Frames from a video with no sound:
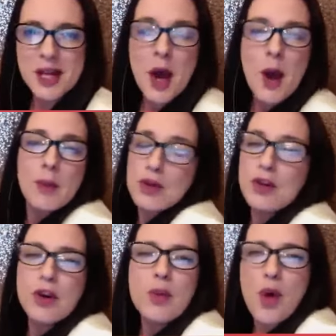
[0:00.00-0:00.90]
But you
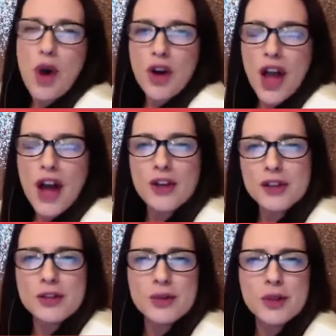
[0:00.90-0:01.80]
could walk out your
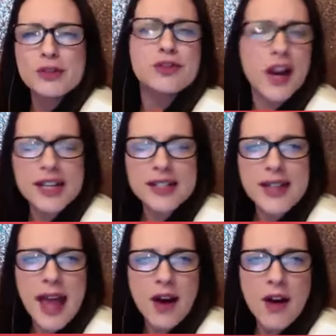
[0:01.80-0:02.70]
door right
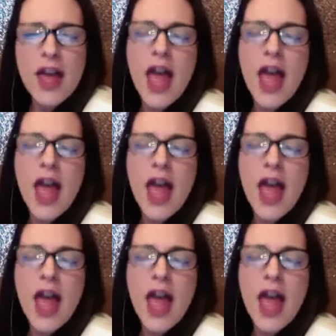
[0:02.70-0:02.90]
now